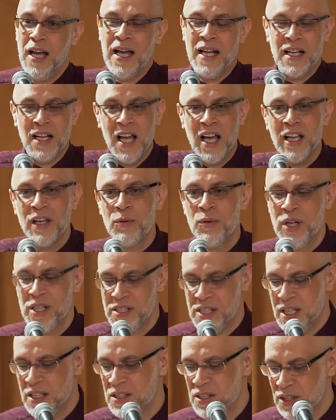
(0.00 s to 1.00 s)
and
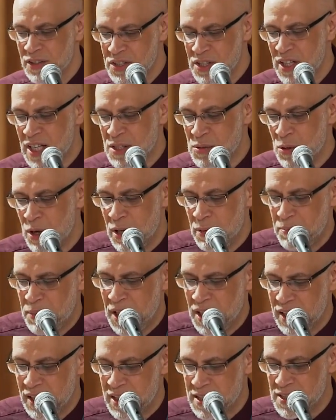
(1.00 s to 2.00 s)
likewise internal. So that's what
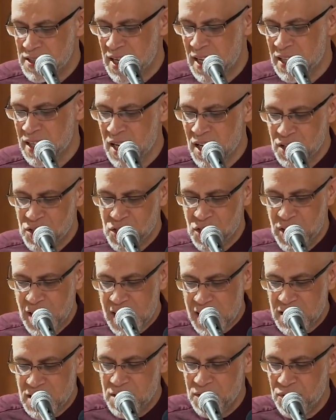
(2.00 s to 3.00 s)
al-Balkhi said. So
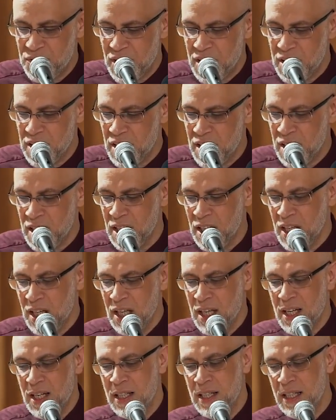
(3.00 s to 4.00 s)
negative thinking
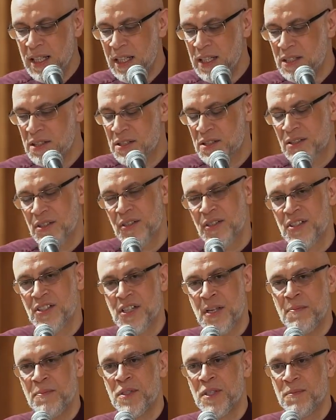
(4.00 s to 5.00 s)
leads to the
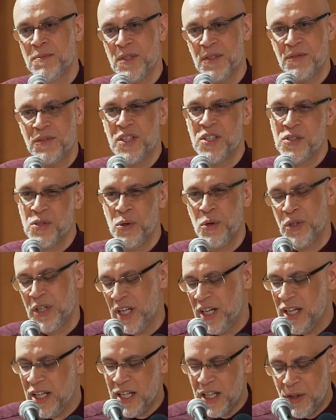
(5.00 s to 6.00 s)
symptoms of
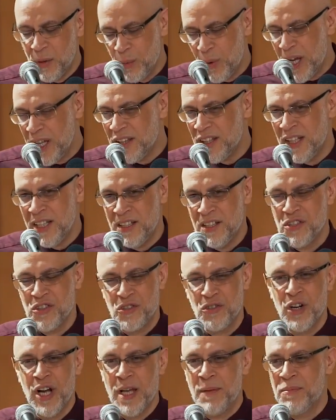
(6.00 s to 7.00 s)
disorder. And the way that he
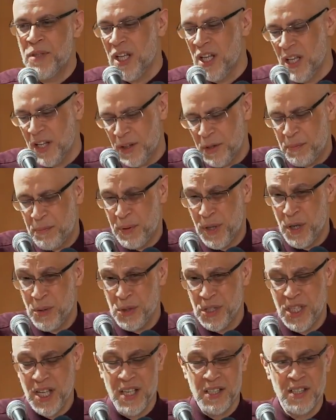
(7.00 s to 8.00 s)
described the
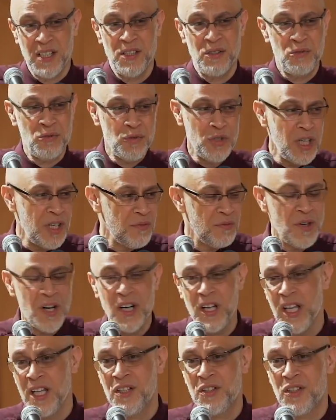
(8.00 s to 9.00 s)
process is really
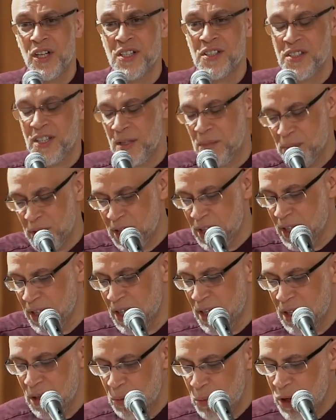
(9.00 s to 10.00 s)
very interesting, but
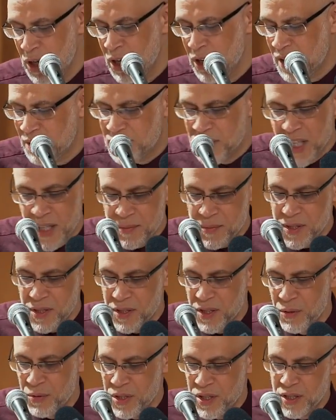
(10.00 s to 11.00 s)
we don't have time
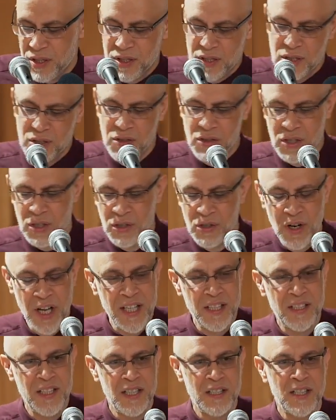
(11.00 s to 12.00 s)
to go into to
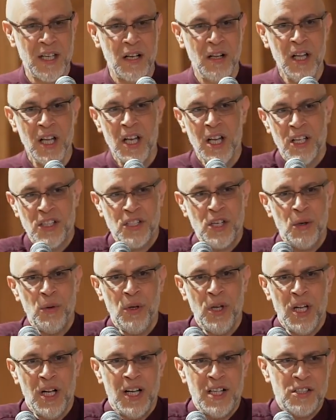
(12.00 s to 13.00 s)
great detail.
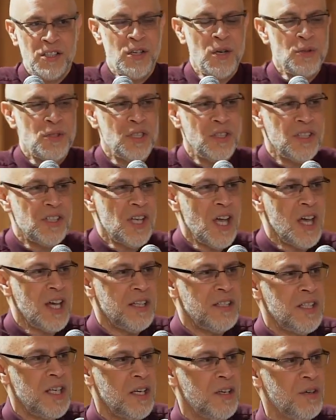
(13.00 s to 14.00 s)
So let's go to this
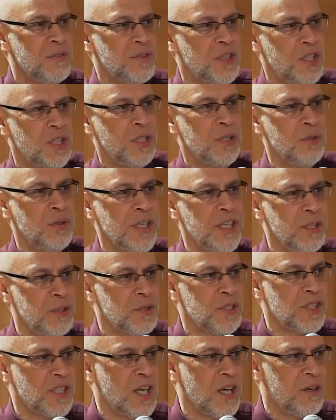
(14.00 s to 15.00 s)
idea of curing
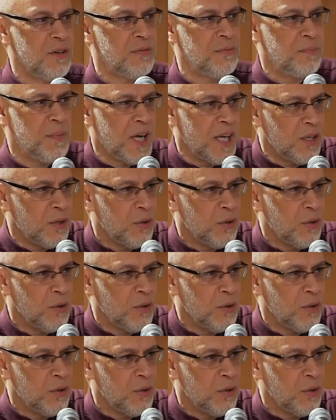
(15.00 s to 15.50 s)
yourself by